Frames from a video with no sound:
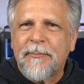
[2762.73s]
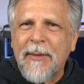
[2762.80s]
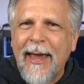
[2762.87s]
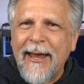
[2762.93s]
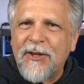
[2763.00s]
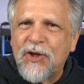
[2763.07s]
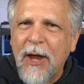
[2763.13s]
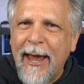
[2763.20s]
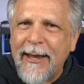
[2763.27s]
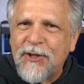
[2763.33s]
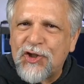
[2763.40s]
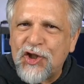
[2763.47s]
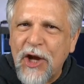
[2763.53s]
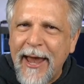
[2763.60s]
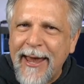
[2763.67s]
a, a
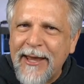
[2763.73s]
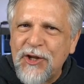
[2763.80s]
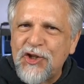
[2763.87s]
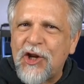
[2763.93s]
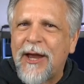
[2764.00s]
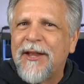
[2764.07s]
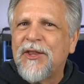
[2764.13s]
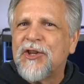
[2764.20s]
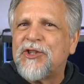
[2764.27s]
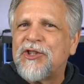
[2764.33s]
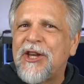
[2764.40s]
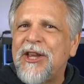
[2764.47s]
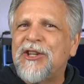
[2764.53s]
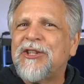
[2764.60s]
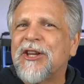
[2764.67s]
change in the
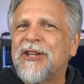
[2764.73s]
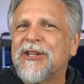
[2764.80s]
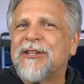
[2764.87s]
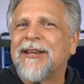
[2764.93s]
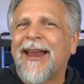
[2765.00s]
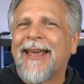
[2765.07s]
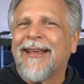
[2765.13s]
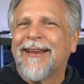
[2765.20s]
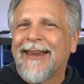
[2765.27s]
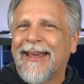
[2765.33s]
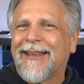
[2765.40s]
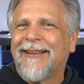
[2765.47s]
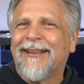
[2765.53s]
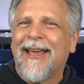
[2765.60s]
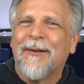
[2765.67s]
seasons like
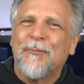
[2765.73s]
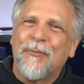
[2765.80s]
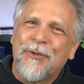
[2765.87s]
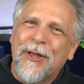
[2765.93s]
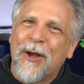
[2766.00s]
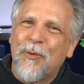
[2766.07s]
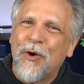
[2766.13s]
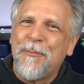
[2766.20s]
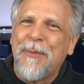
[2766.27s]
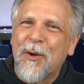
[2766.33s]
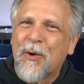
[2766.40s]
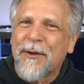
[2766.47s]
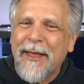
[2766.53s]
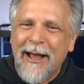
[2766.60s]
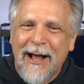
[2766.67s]
like it, it would be
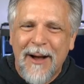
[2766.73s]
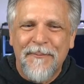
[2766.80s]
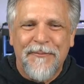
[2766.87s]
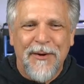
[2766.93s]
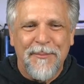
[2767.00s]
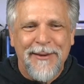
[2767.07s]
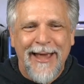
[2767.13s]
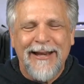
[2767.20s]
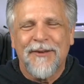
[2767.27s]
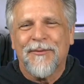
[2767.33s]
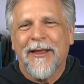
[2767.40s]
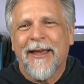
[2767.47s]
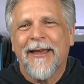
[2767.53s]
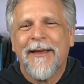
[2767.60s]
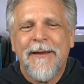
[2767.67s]
where they come from
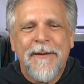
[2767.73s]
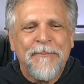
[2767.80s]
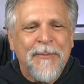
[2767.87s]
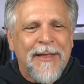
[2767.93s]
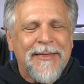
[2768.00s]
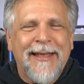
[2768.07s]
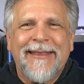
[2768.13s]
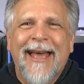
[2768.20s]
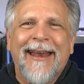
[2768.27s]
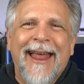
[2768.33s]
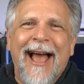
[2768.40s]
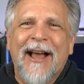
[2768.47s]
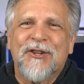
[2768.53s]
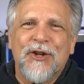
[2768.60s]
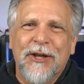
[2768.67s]
natively that that
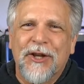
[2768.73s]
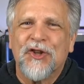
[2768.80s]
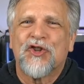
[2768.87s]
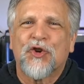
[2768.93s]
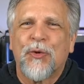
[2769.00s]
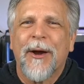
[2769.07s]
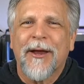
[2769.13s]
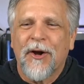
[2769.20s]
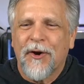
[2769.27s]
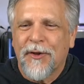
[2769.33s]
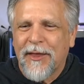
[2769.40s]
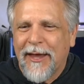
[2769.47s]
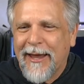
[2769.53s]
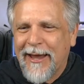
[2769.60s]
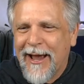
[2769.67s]
actually can trigger
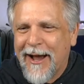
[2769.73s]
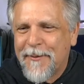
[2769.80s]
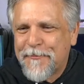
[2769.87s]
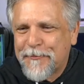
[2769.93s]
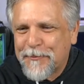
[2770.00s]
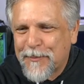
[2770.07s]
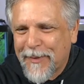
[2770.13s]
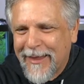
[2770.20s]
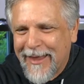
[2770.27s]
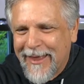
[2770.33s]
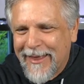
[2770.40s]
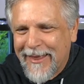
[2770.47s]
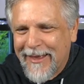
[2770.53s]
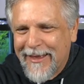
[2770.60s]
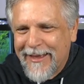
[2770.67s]
the uh,
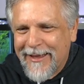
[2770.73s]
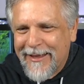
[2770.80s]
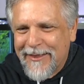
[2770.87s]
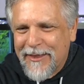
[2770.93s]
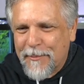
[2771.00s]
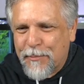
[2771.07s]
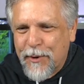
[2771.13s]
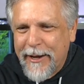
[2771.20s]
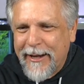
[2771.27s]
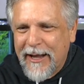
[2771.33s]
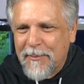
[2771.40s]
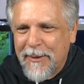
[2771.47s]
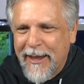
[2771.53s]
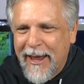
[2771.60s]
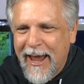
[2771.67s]
the
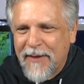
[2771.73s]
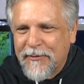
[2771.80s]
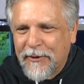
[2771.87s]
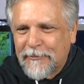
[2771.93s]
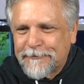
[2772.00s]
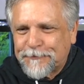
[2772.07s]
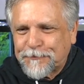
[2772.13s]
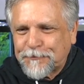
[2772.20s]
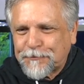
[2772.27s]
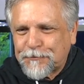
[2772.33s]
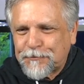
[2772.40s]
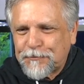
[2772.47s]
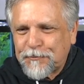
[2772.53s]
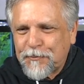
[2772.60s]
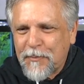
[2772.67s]
breeding behavior
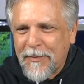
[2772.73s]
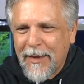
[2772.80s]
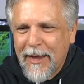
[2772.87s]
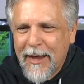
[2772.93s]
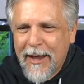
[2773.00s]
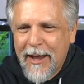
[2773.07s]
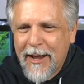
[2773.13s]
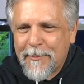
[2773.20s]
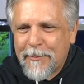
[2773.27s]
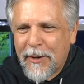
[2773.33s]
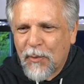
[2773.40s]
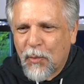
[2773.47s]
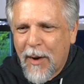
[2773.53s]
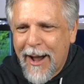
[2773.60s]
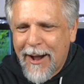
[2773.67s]

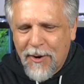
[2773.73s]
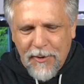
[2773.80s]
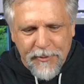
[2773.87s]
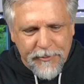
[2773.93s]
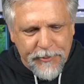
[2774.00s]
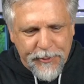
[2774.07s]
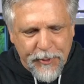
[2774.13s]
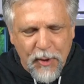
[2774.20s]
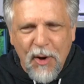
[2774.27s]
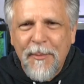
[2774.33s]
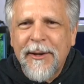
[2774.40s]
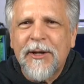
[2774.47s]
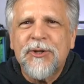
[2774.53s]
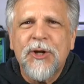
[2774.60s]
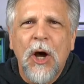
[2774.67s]
but wow throw them
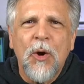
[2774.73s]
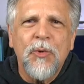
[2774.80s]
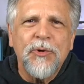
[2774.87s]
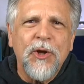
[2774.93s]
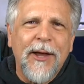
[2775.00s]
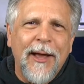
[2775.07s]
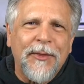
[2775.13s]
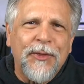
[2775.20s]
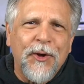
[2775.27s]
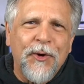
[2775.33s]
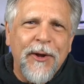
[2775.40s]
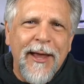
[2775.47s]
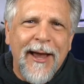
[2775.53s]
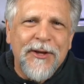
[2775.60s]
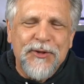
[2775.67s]
in a tote and you got
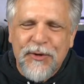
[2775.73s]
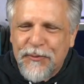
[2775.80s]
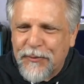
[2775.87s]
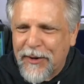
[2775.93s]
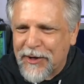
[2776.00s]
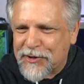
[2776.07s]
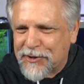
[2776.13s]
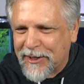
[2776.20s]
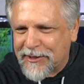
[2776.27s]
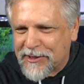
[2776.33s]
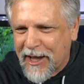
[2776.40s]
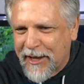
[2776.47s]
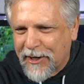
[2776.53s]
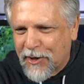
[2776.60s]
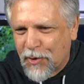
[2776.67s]
30 extra fish that's
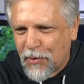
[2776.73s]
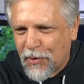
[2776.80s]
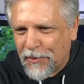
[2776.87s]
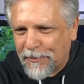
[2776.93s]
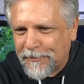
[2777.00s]
kind of cool